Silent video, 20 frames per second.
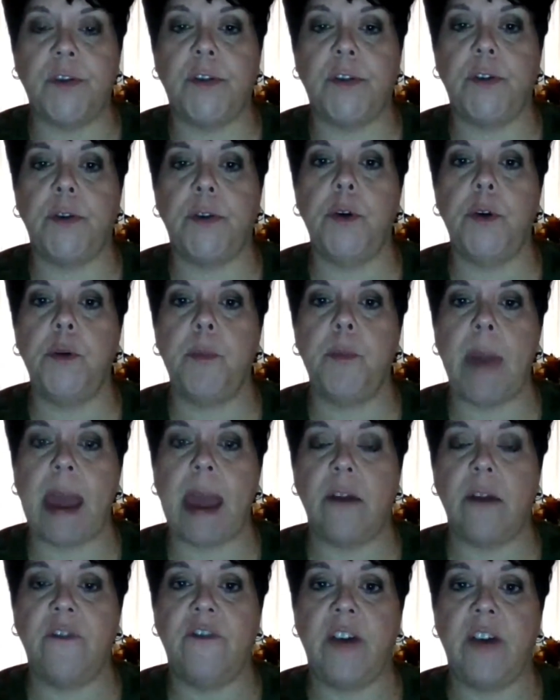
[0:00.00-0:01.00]
to
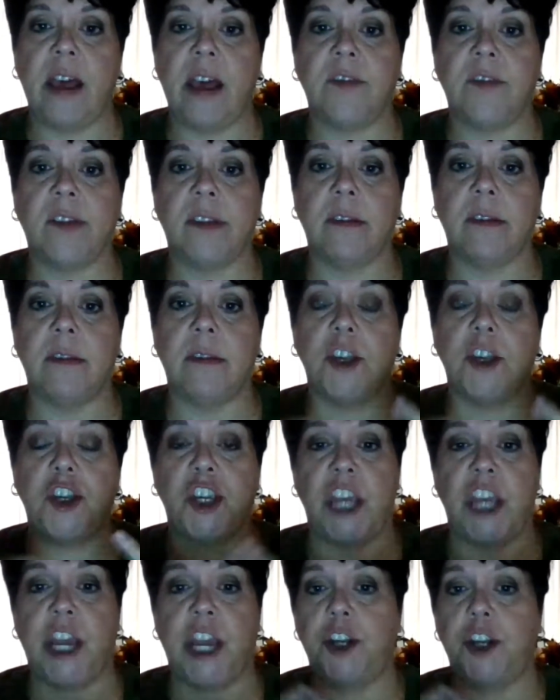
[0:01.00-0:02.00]
manifest the
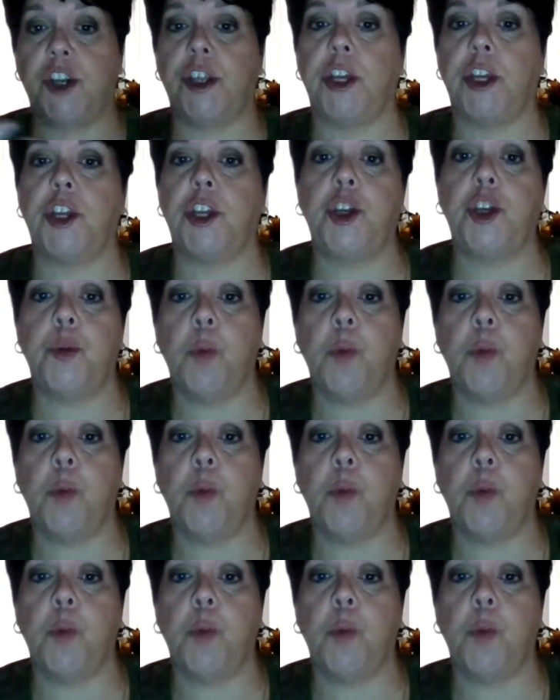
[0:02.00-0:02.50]
change that you